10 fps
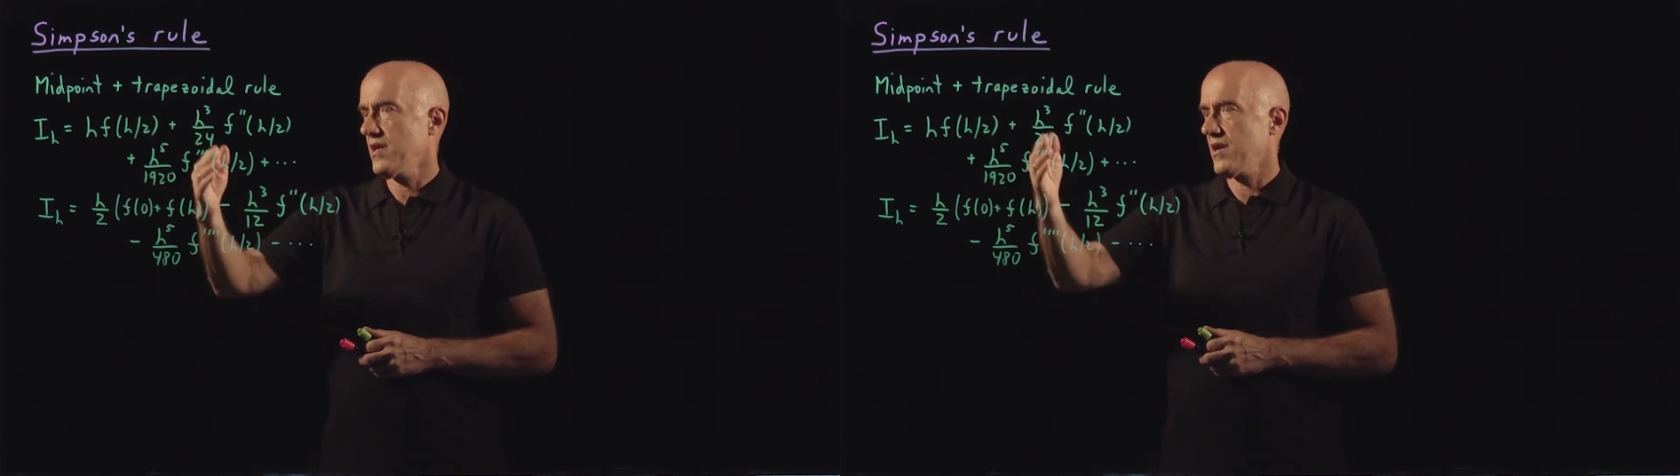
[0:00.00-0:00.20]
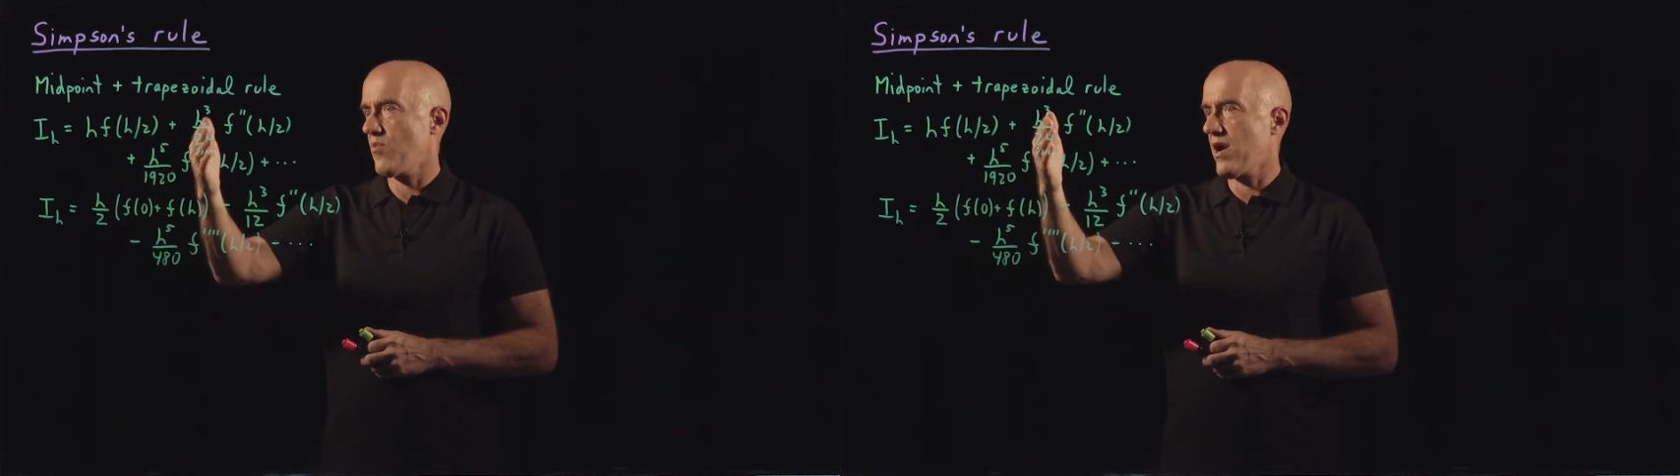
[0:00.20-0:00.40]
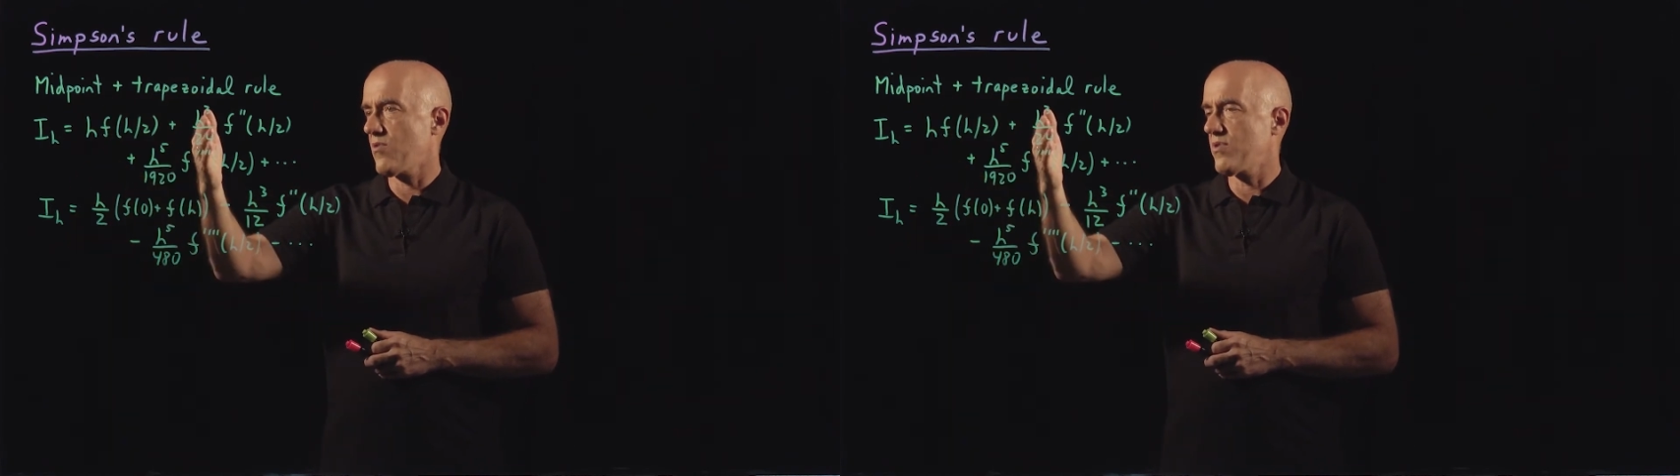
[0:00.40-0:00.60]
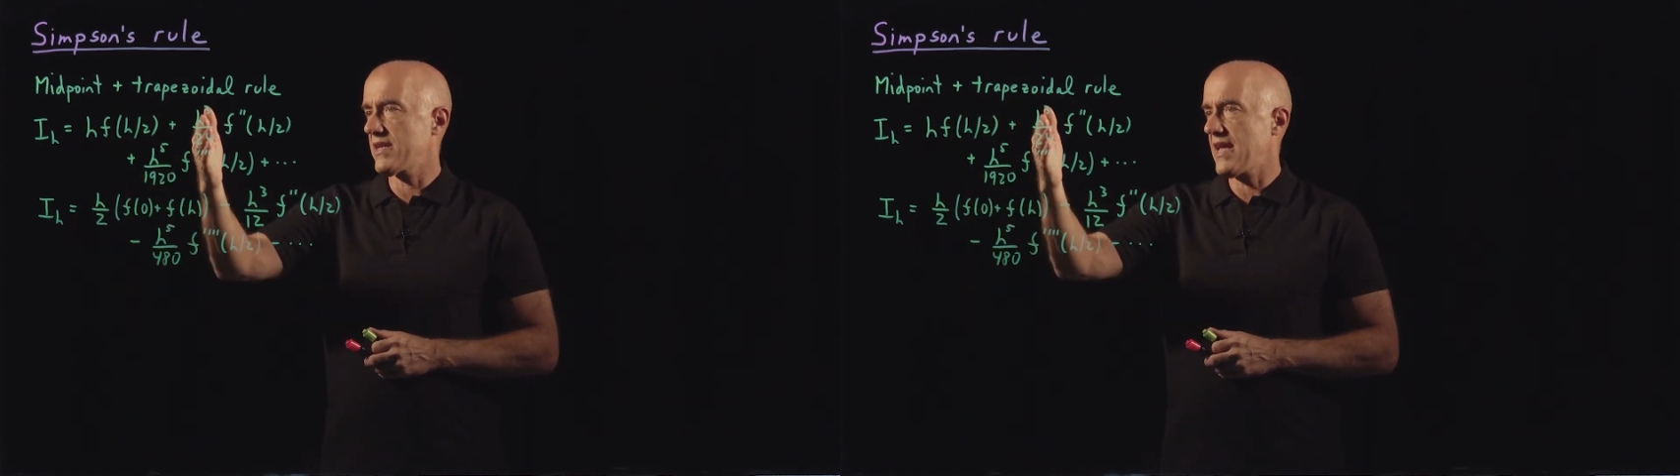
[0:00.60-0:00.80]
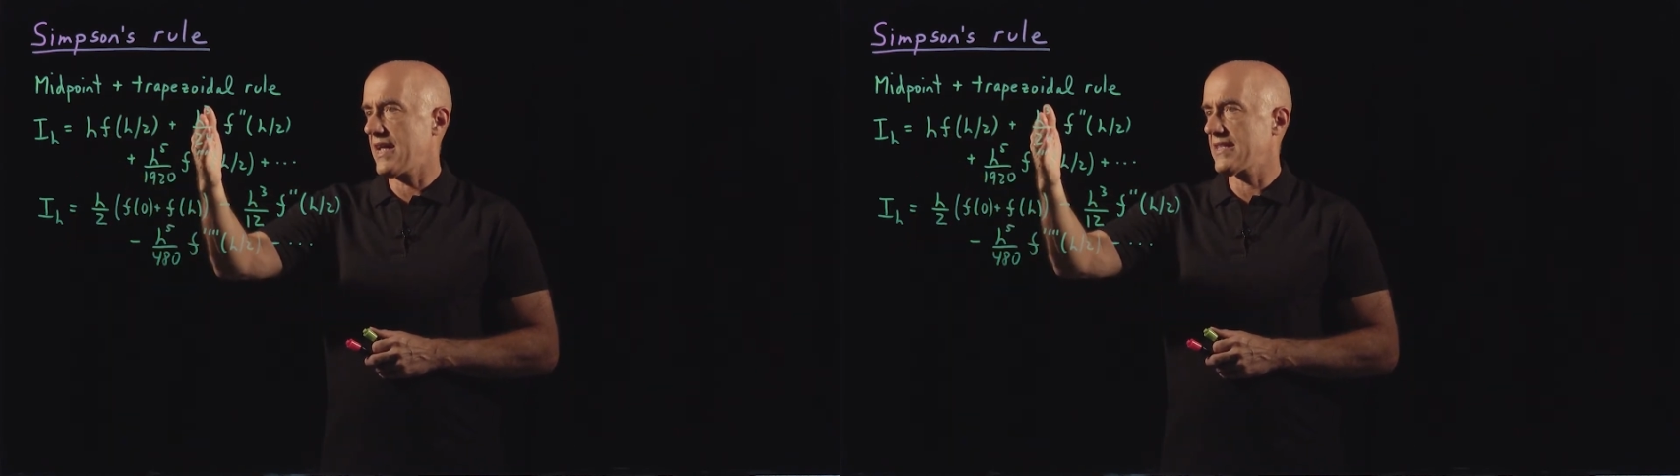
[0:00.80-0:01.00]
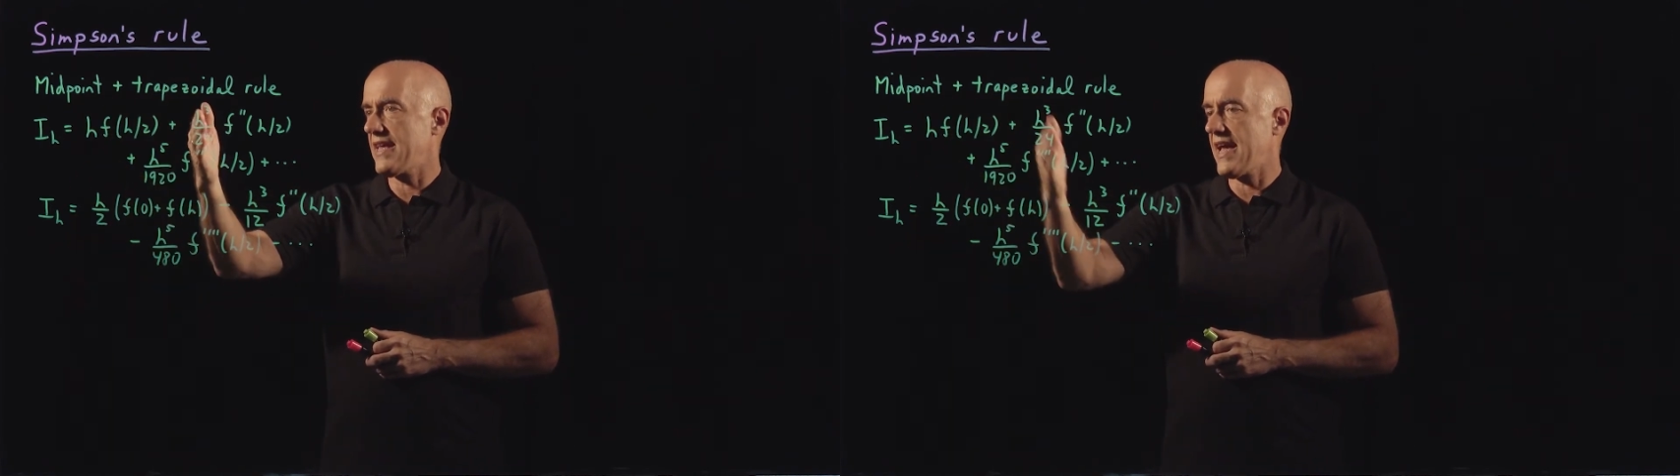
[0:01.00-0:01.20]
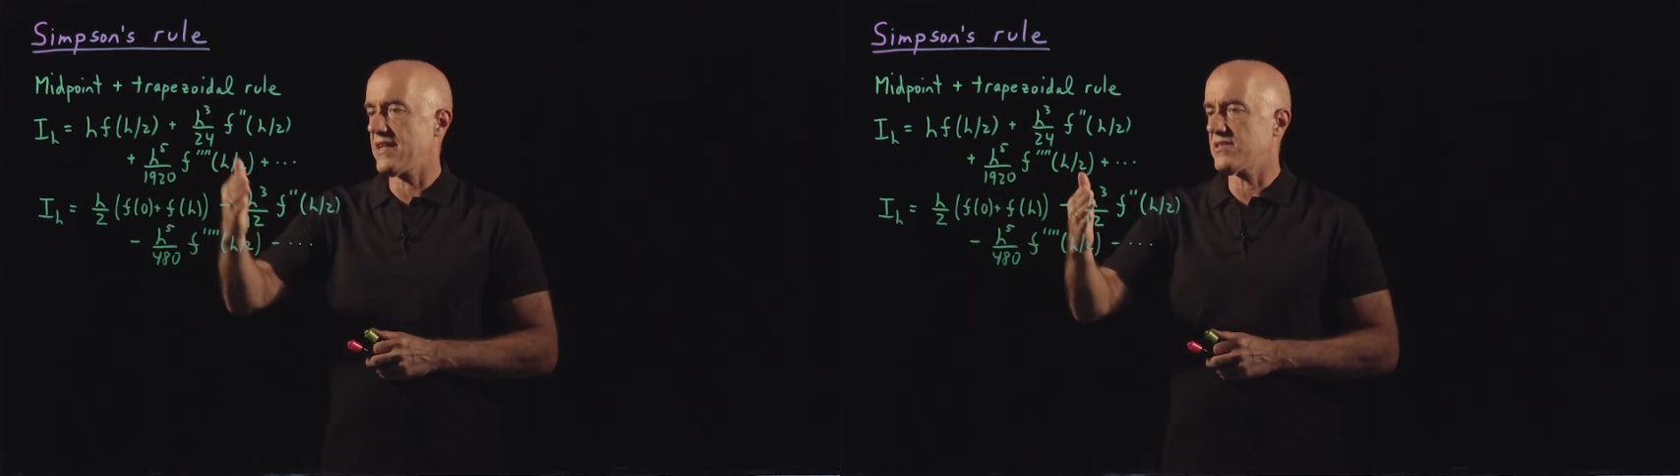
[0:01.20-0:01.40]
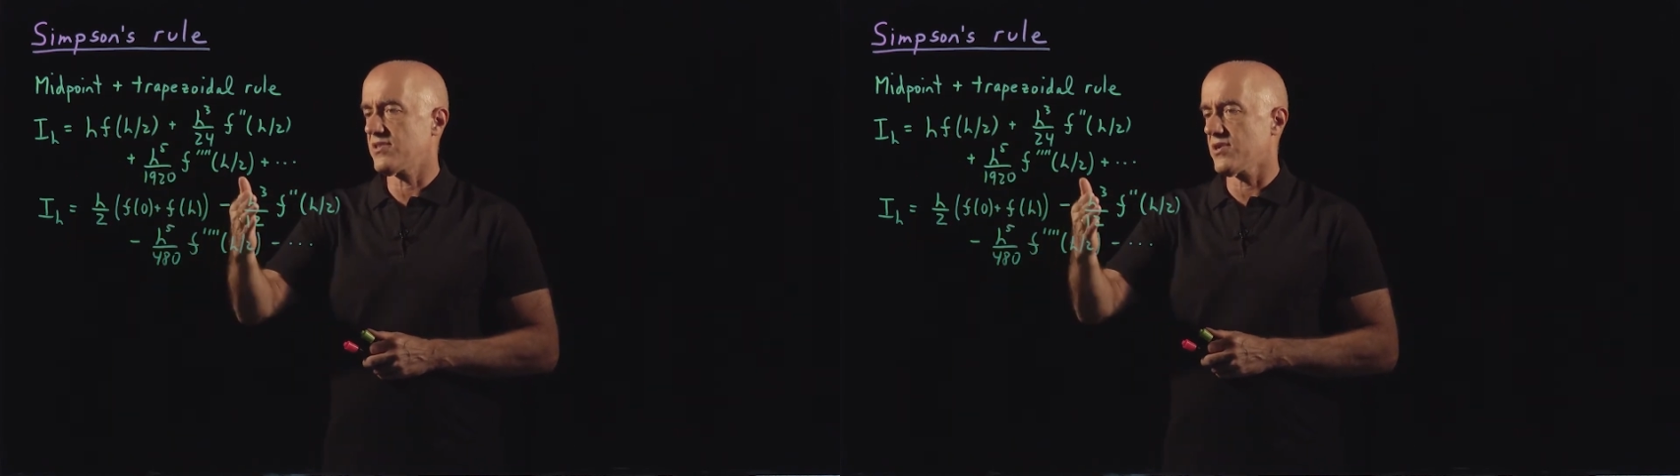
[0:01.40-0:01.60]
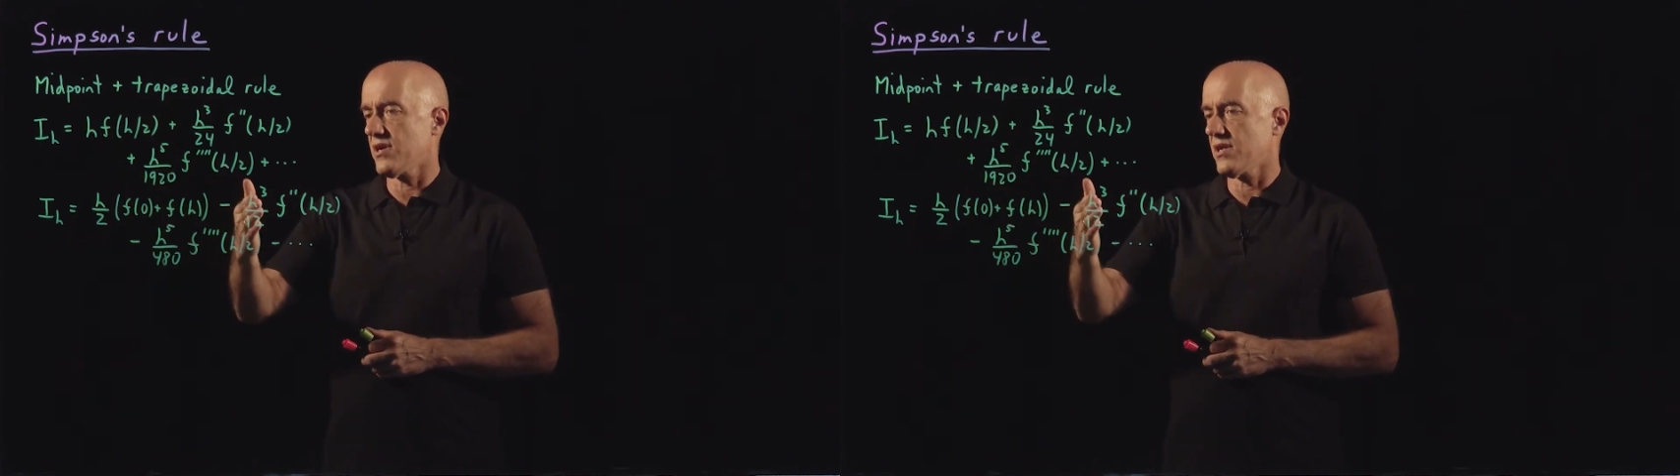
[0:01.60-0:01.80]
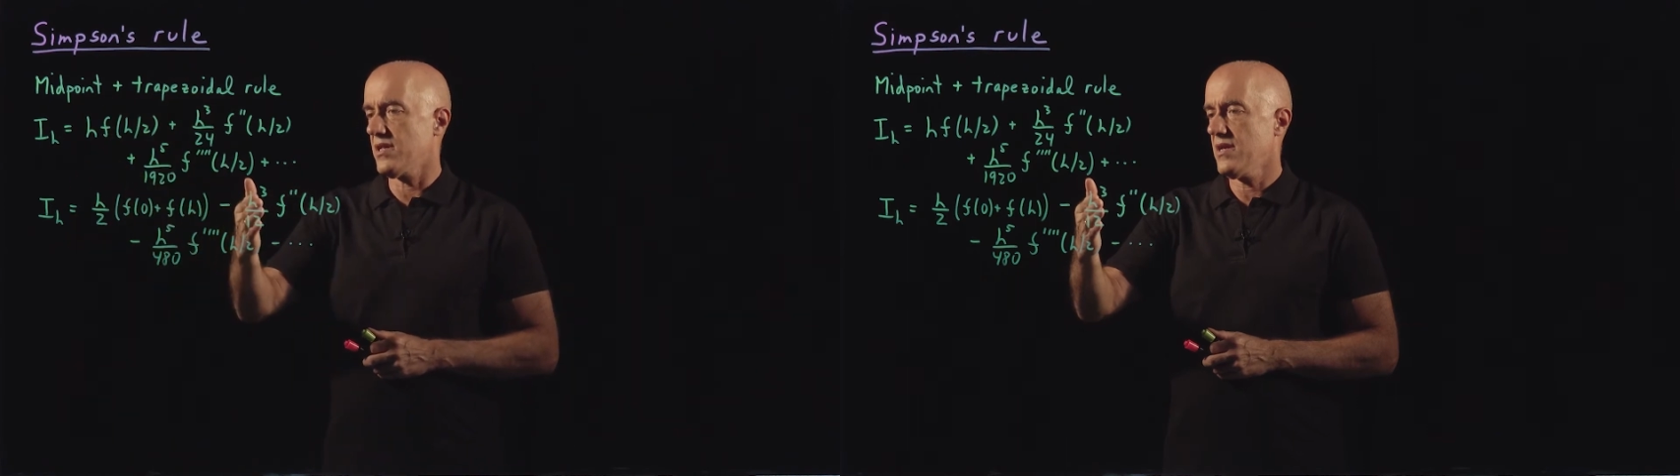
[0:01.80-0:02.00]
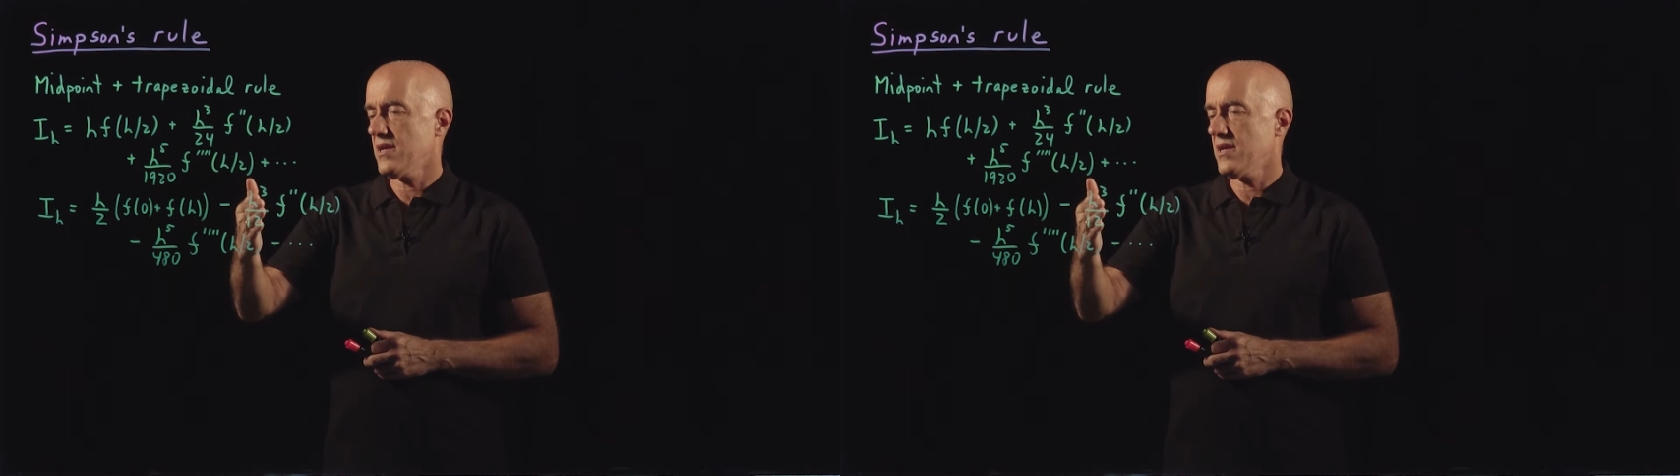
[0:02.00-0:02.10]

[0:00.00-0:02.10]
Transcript: where we can cancel